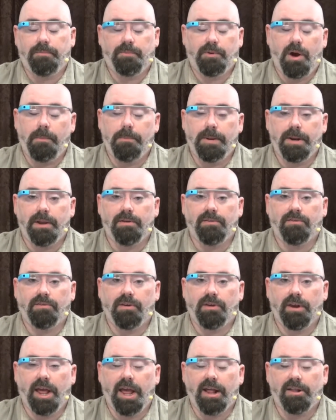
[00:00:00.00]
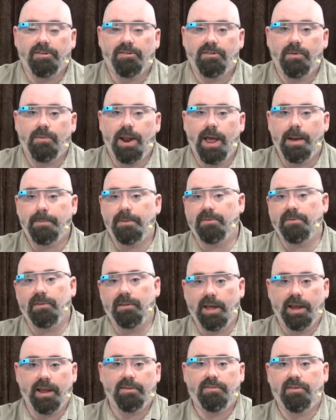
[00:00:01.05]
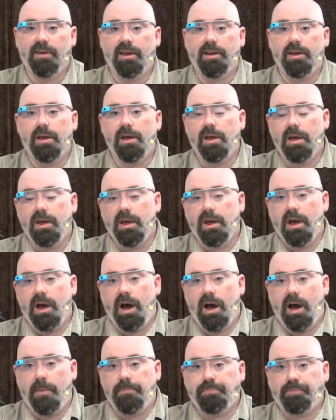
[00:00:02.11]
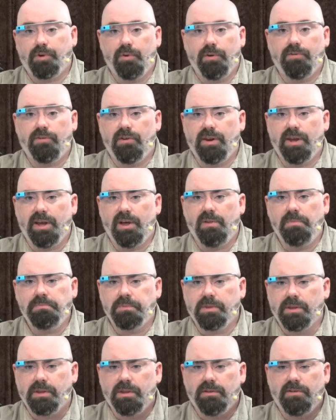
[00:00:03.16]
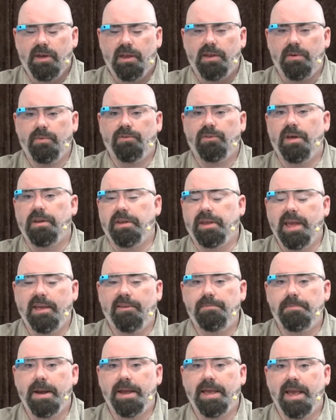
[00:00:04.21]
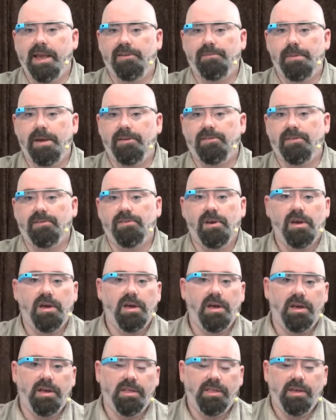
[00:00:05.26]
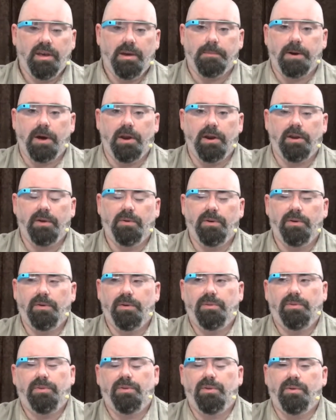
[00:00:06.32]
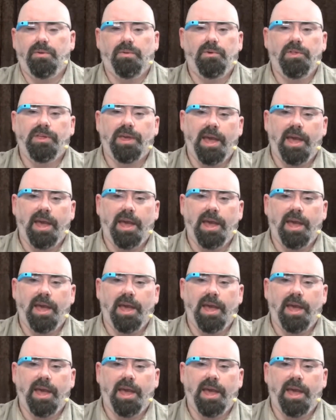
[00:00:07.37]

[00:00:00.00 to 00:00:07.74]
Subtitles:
companies and see what happens. And like I said, Chris O'Neill said it was on case by case basis. You think about it with